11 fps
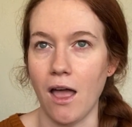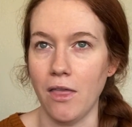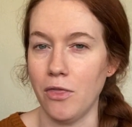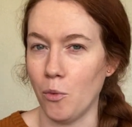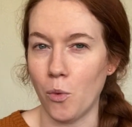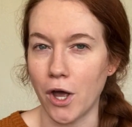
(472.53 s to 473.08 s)

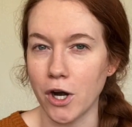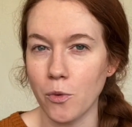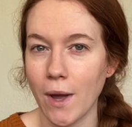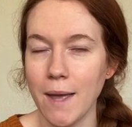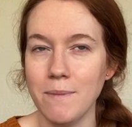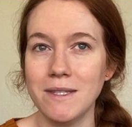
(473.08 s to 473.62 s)
the water
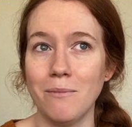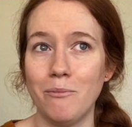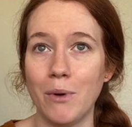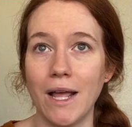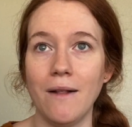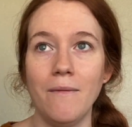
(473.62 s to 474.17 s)
wipes,
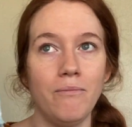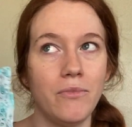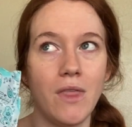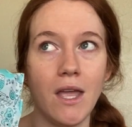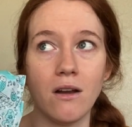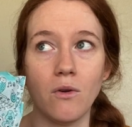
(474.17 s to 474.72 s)
but
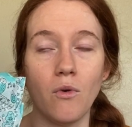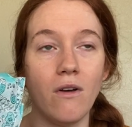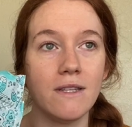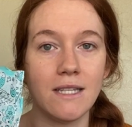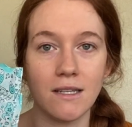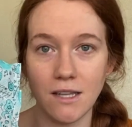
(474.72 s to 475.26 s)
they're
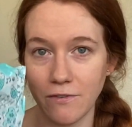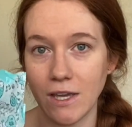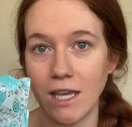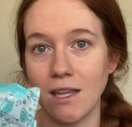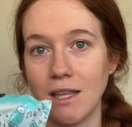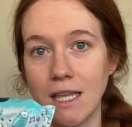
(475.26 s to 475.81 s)

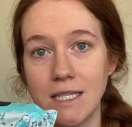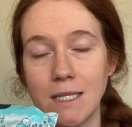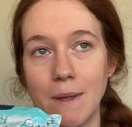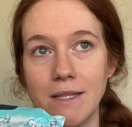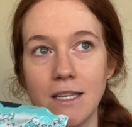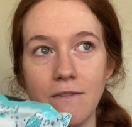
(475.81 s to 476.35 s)
significantly less
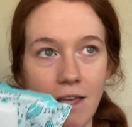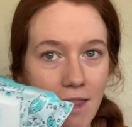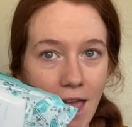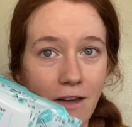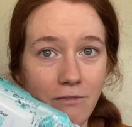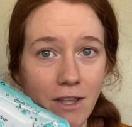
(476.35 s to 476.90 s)
expensive, and they
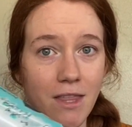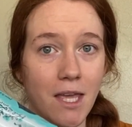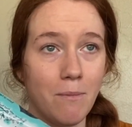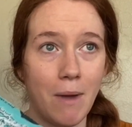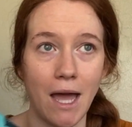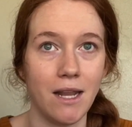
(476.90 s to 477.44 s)
have nothing
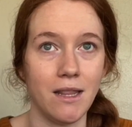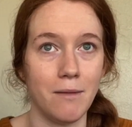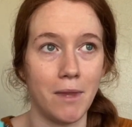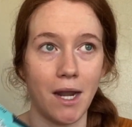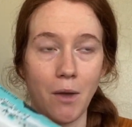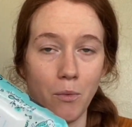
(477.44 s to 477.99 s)
bad in them
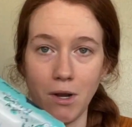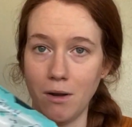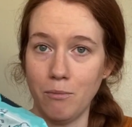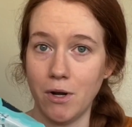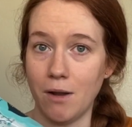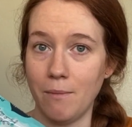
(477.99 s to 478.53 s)
that I wouldn't
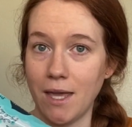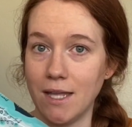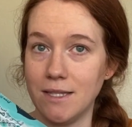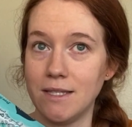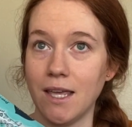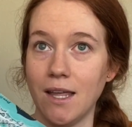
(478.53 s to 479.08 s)
put on my
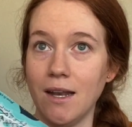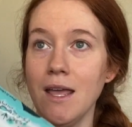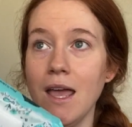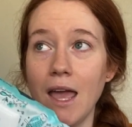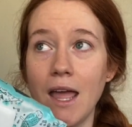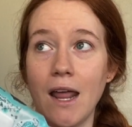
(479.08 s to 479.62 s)
kid's skin.
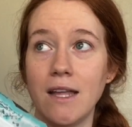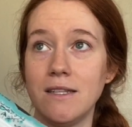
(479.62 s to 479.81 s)
And I